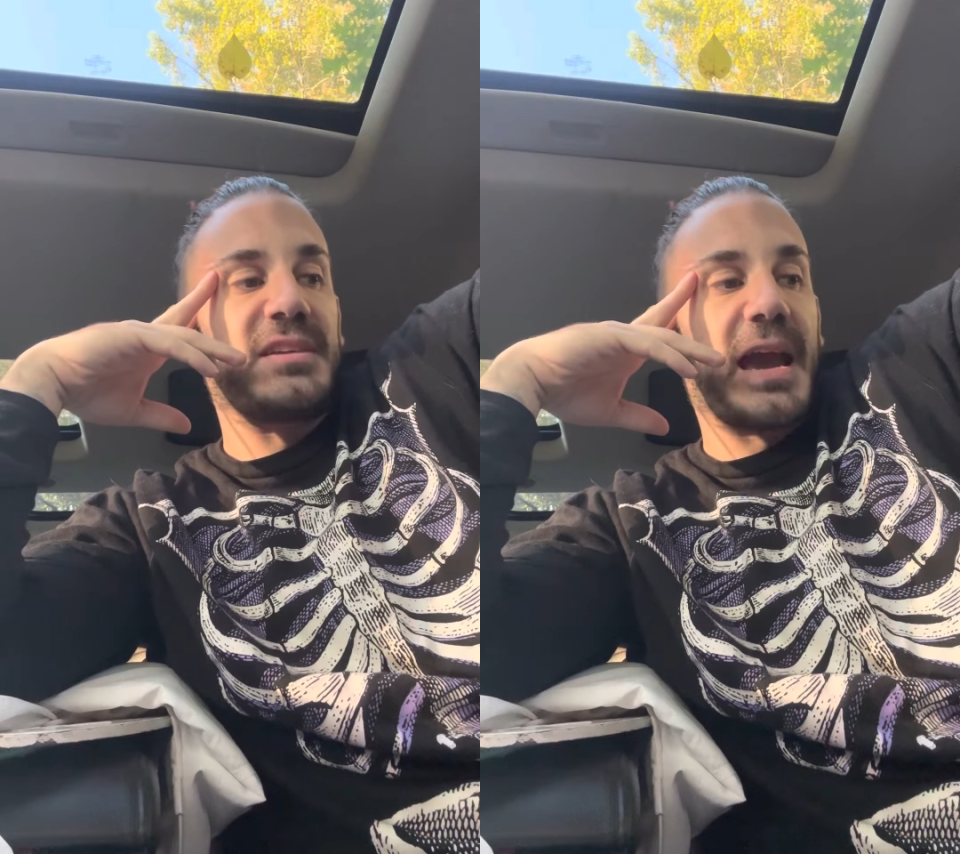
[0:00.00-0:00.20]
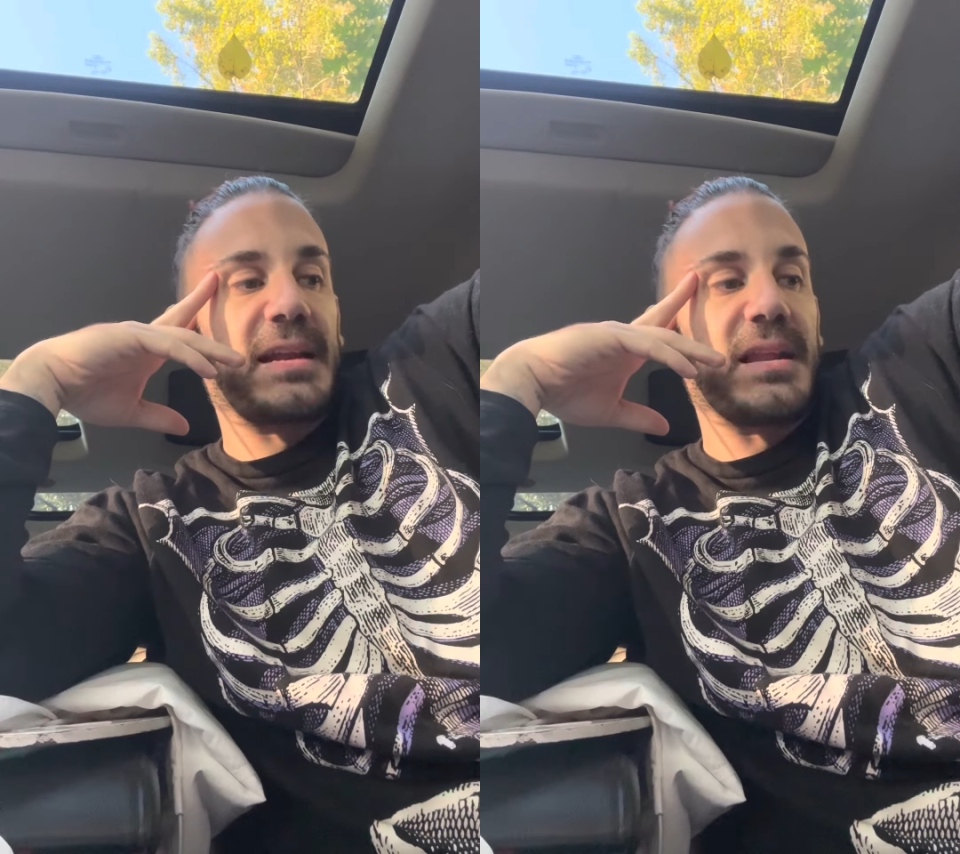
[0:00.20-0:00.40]

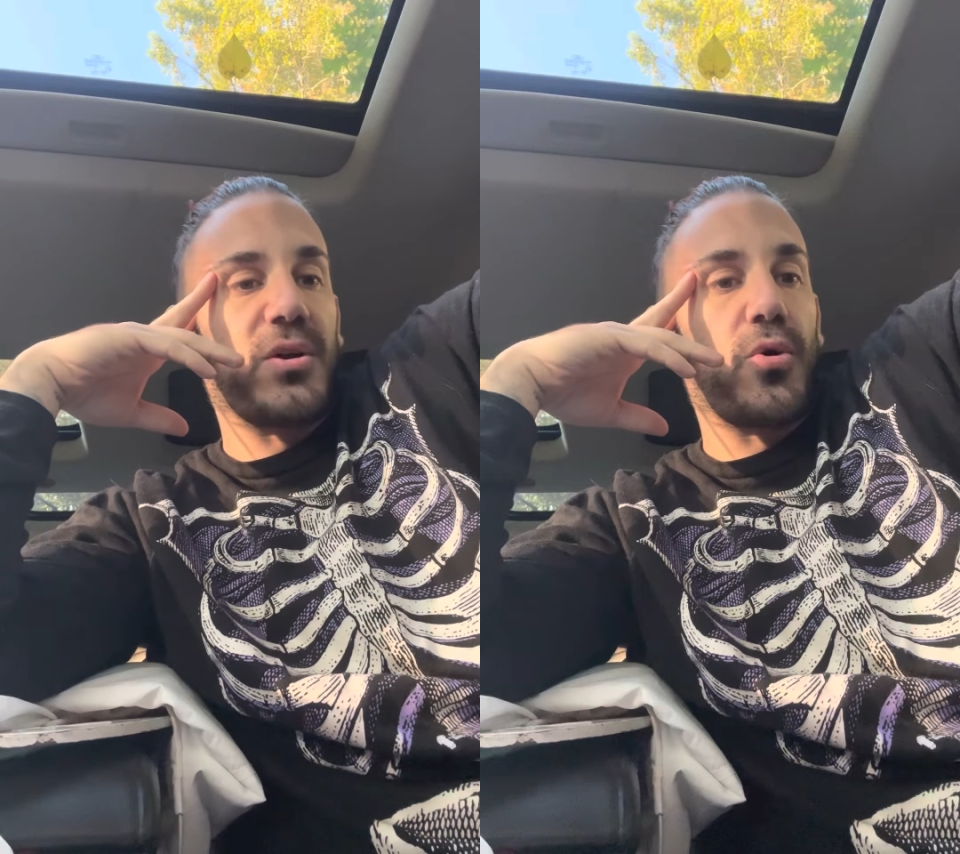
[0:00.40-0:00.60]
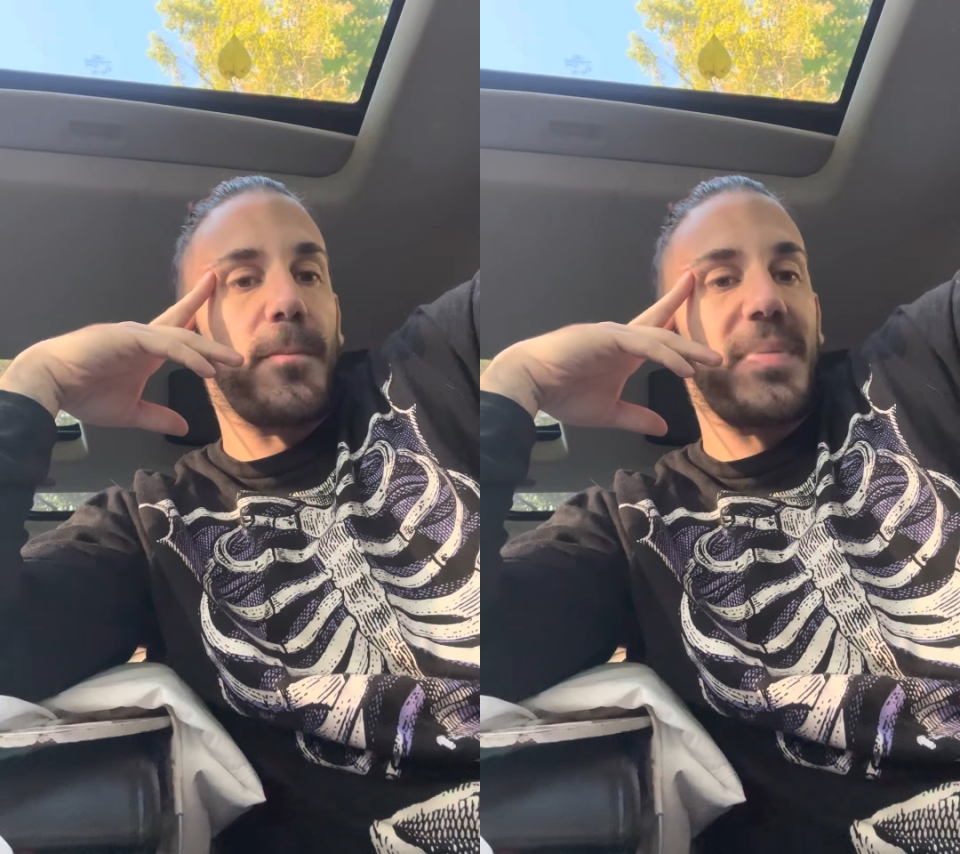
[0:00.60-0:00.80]

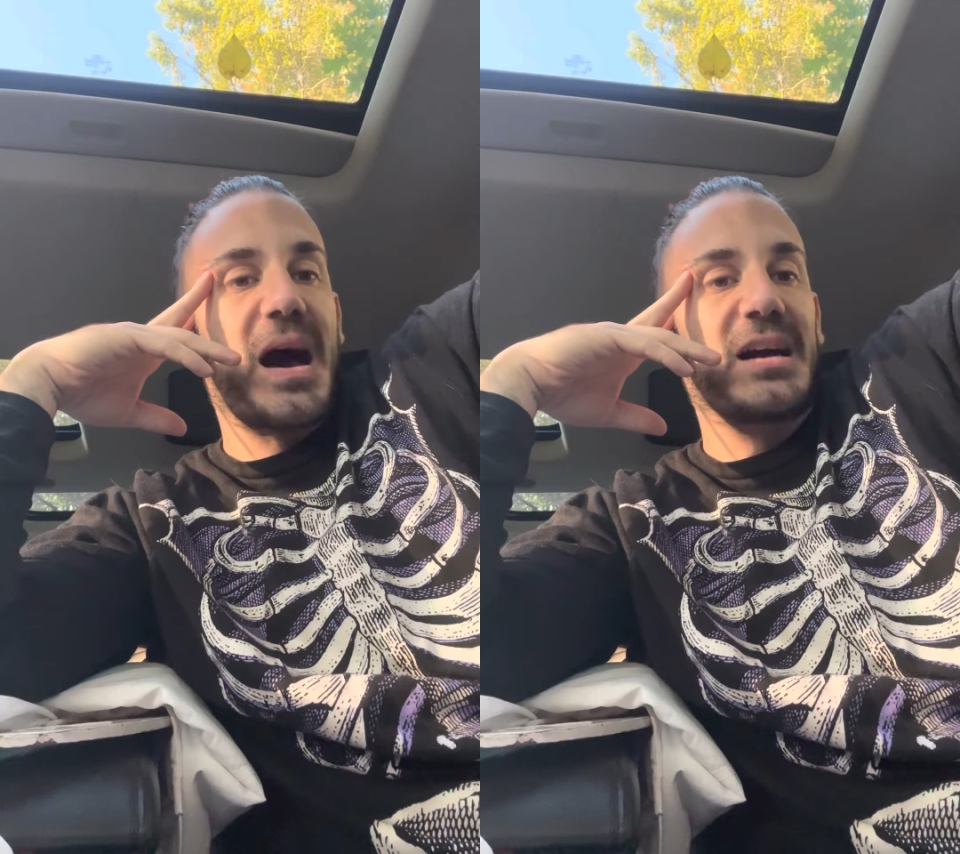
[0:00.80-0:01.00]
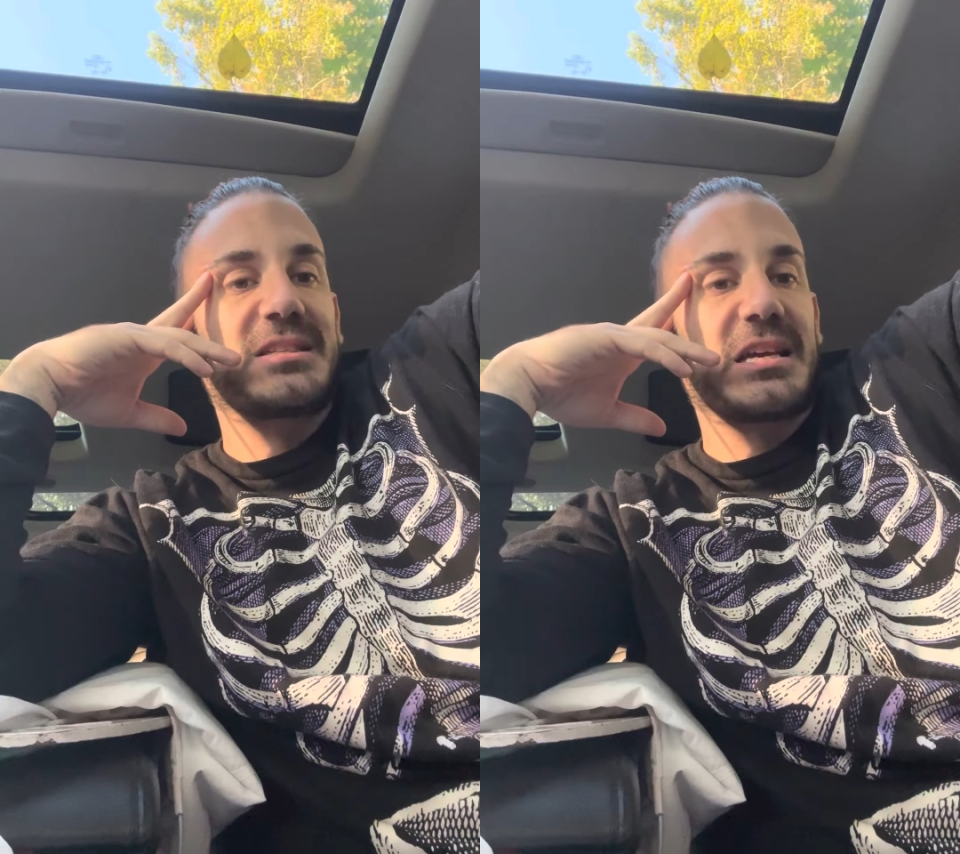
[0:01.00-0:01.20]
technical
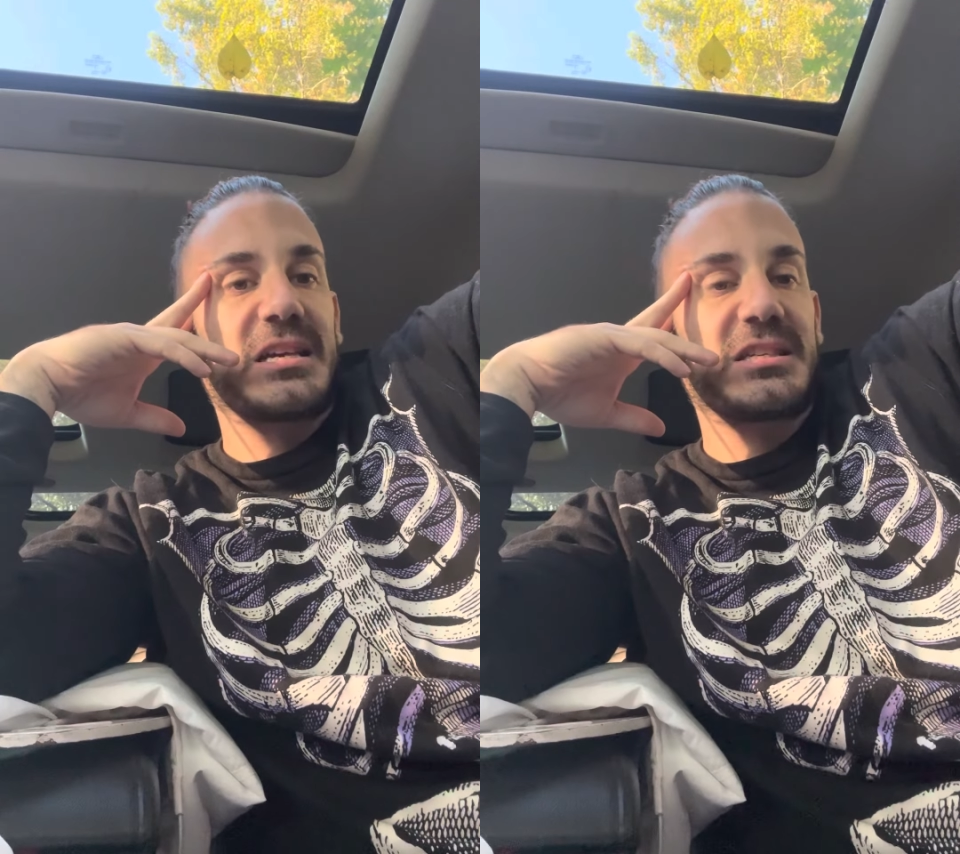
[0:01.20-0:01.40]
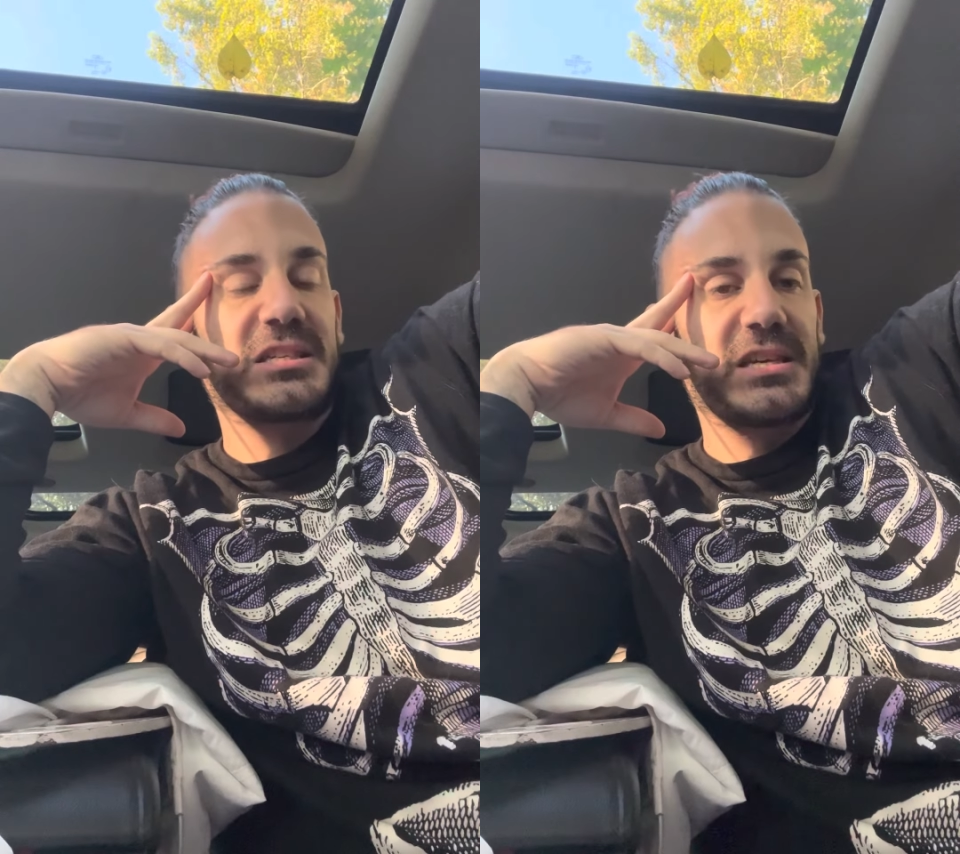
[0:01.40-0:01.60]

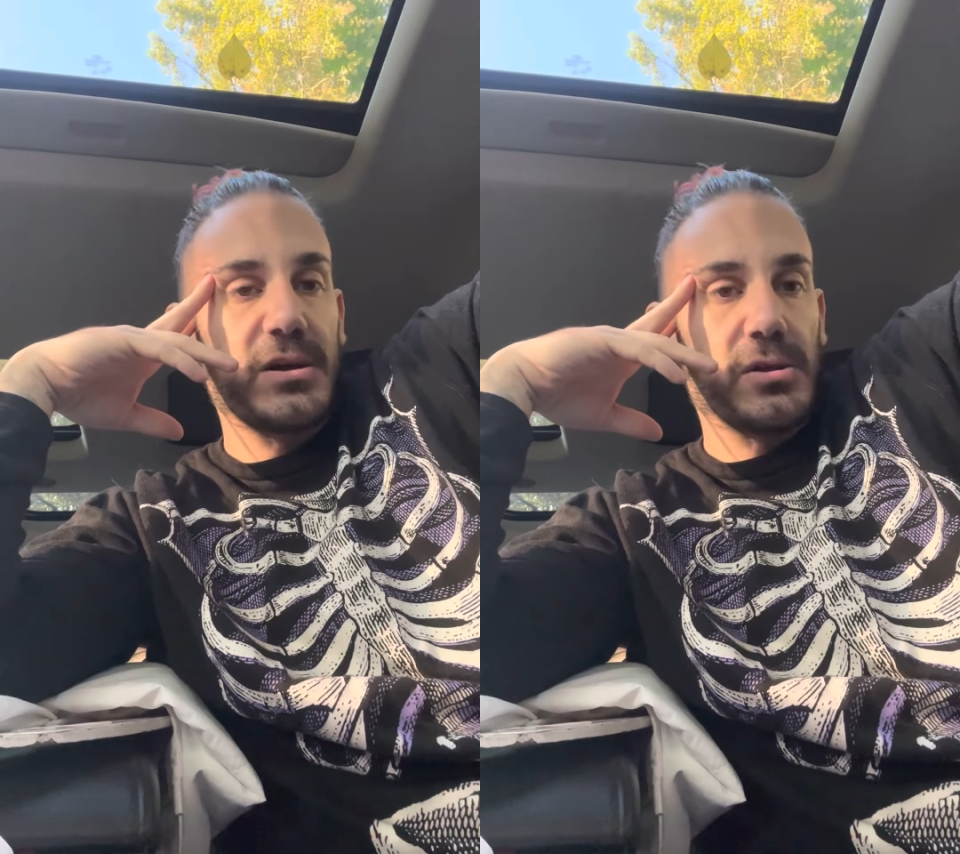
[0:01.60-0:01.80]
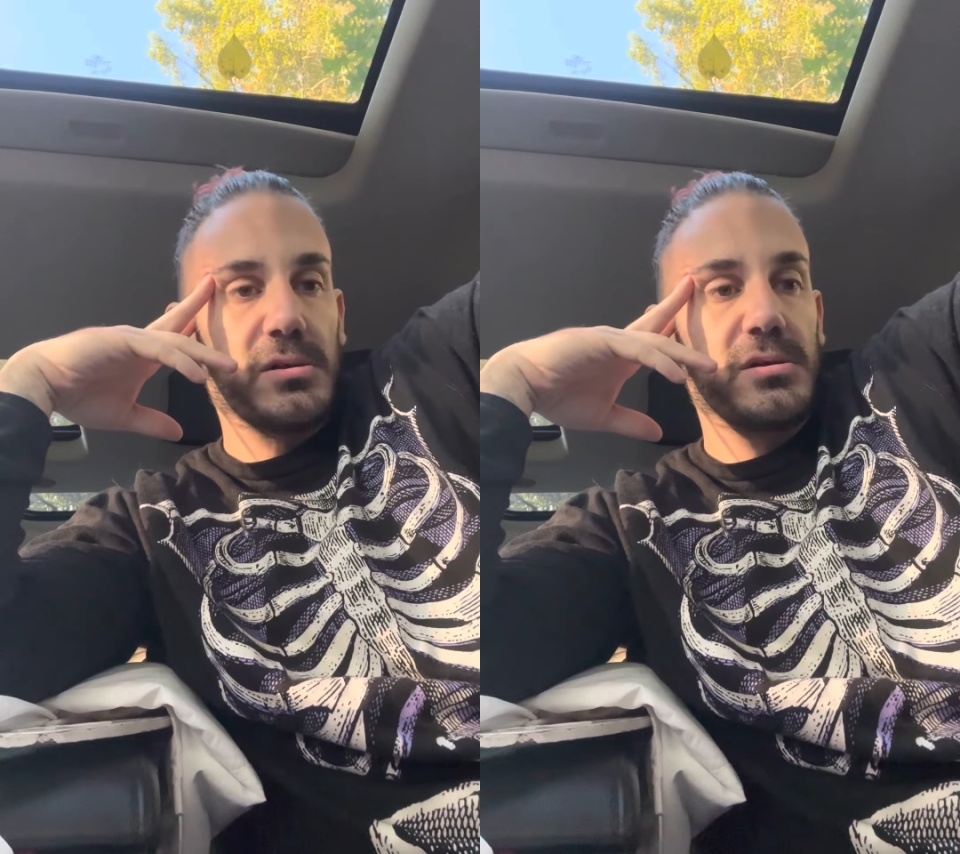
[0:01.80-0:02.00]
boxing
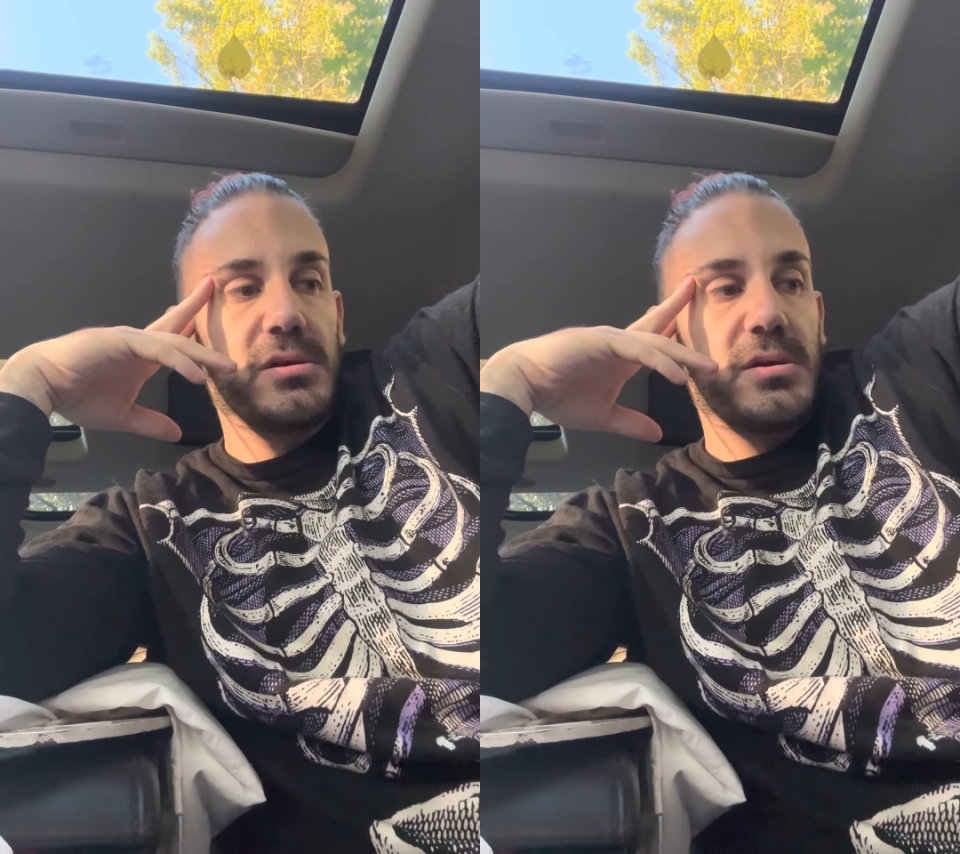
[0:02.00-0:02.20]
skill